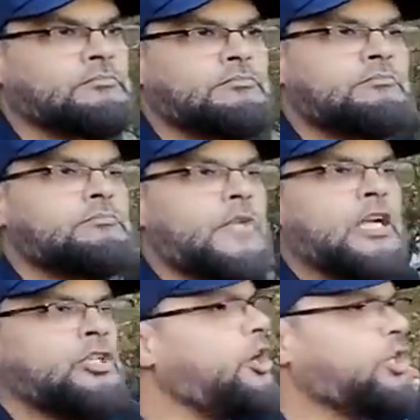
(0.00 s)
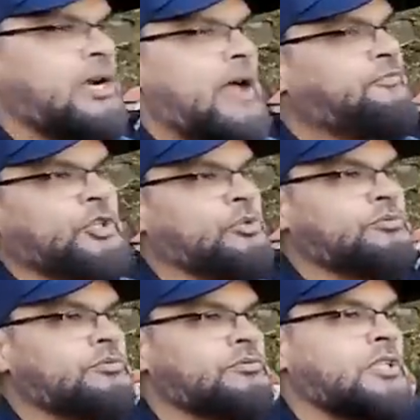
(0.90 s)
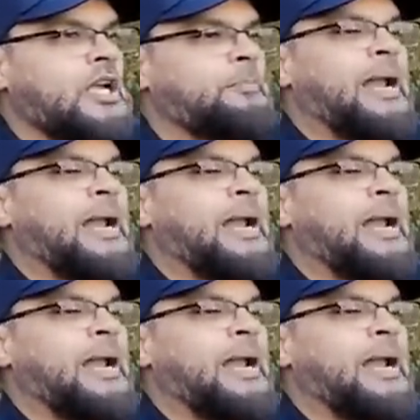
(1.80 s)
I don't have to. No, you don't have to. Yeah.